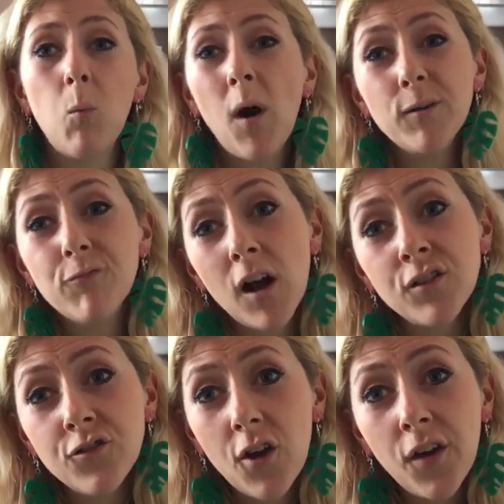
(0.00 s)
White
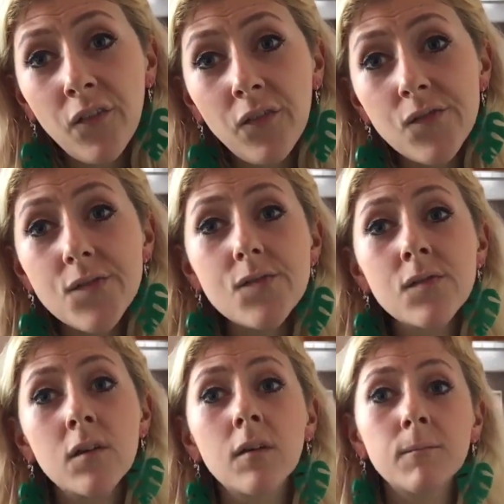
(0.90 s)

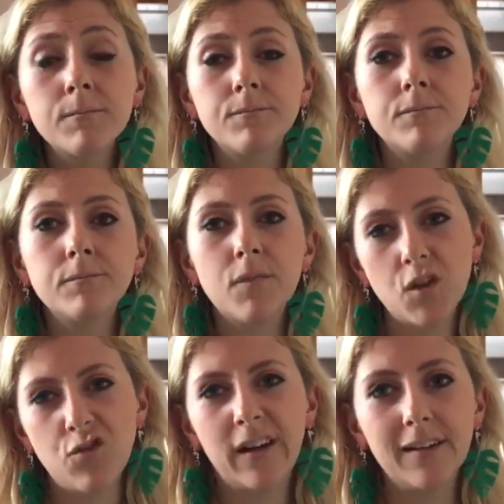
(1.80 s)
Russians,
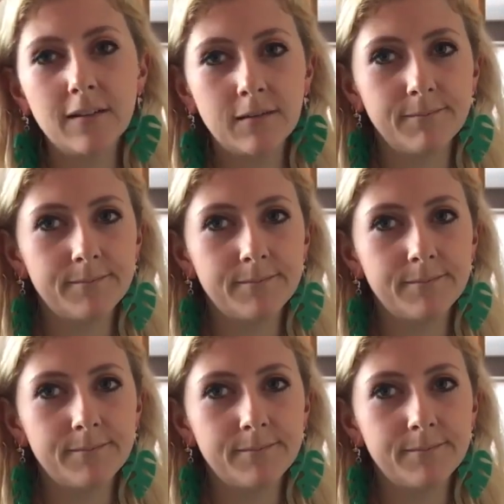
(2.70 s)
the drink.